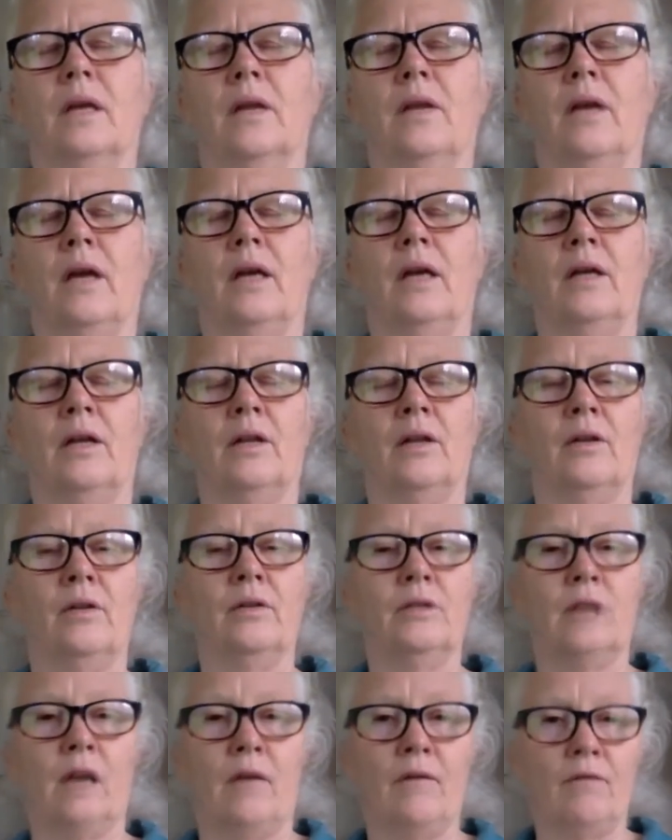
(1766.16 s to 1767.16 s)
Are
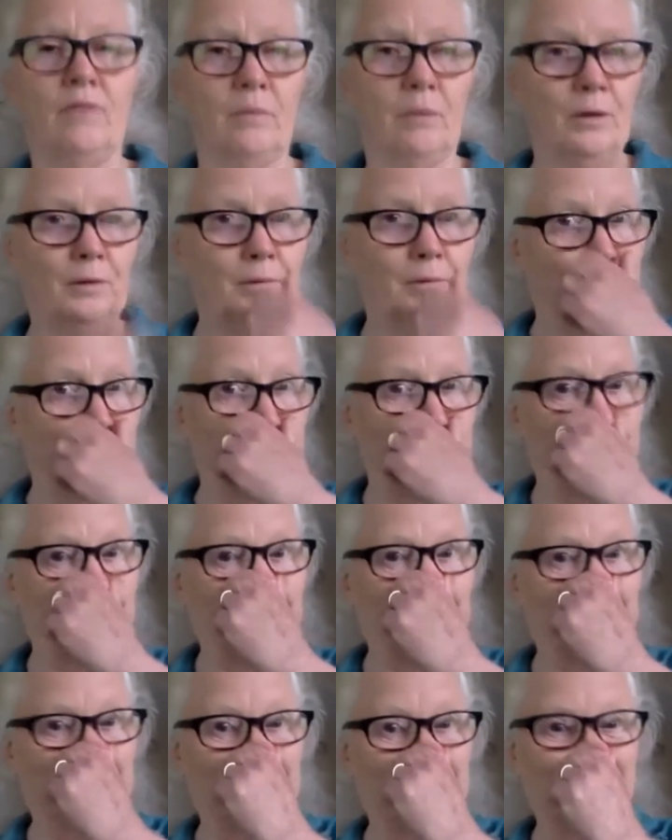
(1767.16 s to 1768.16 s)
those comfortable?
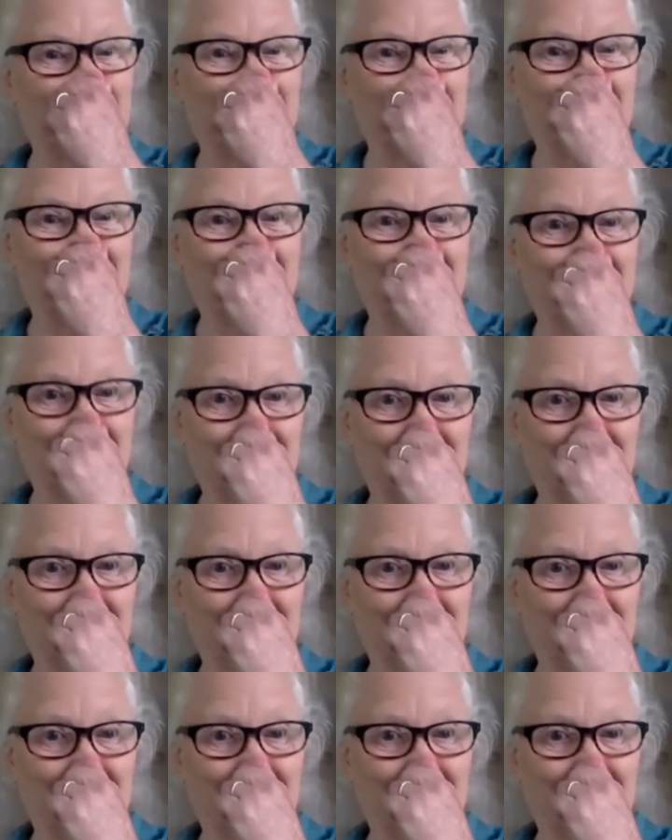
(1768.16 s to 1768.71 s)
Yeah,